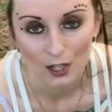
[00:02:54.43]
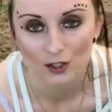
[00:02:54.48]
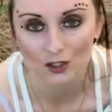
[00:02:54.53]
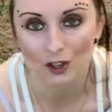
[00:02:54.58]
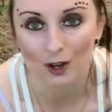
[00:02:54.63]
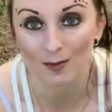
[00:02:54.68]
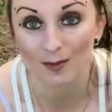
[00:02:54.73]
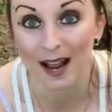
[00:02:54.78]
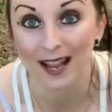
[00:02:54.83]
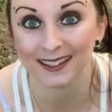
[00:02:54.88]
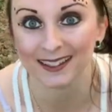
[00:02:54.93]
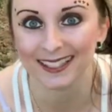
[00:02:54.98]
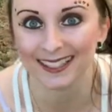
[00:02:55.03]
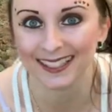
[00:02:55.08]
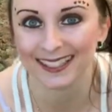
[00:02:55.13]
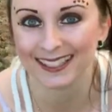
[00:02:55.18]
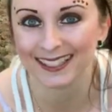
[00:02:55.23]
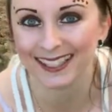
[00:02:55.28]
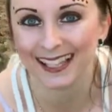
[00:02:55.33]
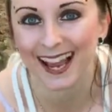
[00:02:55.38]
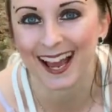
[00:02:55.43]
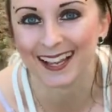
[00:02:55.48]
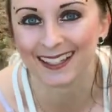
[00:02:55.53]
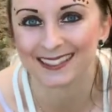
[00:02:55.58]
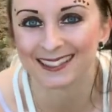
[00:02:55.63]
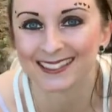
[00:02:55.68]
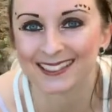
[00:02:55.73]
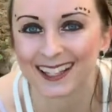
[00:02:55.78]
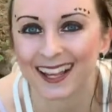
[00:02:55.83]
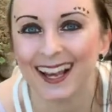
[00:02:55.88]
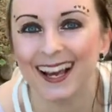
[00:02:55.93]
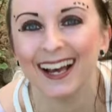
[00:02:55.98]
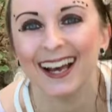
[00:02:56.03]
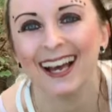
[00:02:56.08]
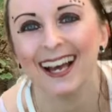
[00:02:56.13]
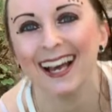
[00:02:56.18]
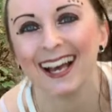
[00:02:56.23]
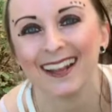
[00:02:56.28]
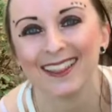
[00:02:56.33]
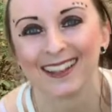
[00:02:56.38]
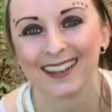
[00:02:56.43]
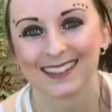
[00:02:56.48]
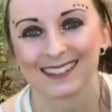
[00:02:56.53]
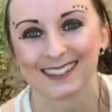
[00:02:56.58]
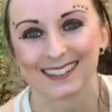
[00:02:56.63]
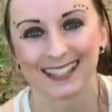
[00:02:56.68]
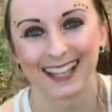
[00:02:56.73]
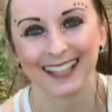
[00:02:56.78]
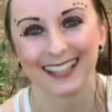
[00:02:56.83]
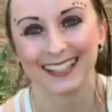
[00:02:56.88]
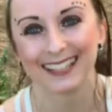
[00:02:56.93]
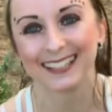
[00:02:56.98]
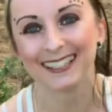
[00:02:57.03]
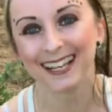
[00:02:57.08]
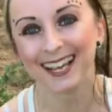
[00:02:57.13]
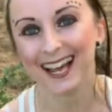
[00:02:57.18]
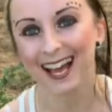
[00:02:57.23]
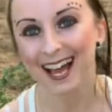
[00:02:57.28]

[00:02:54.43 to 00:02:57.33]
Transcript: Don't mind the guinea hens, they're singing.